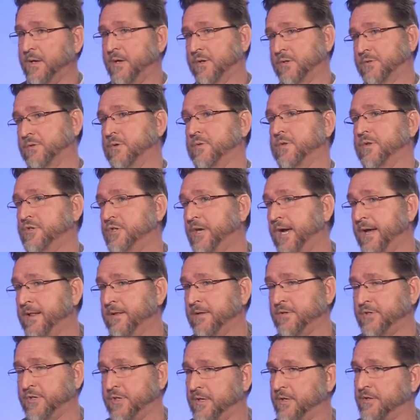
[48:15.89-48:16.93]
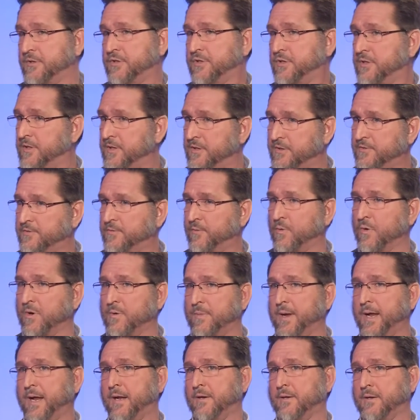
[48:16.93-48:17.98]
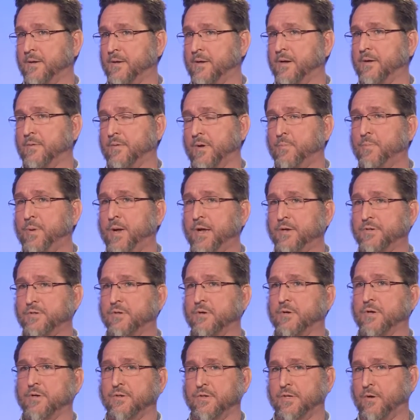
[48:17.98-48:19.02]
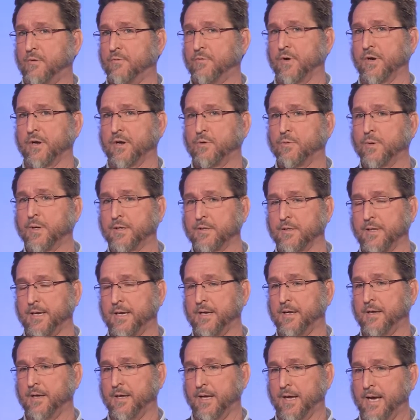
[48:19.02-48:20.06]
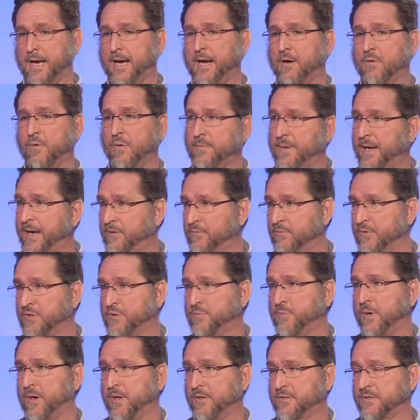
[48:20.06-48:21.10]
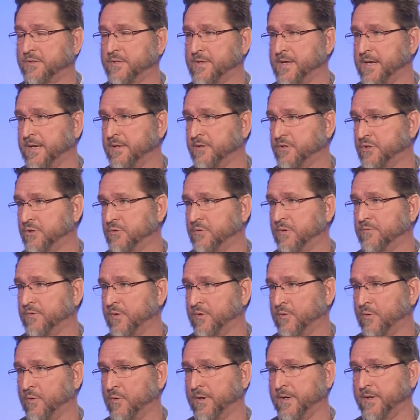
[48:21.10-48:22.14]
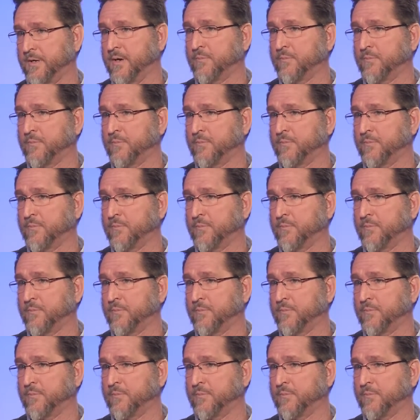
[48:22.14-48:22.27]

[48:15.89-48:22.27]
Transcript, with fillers: So the challenge is is for a man a, a pastor can tell very quickly how a man responds to that issue of authority.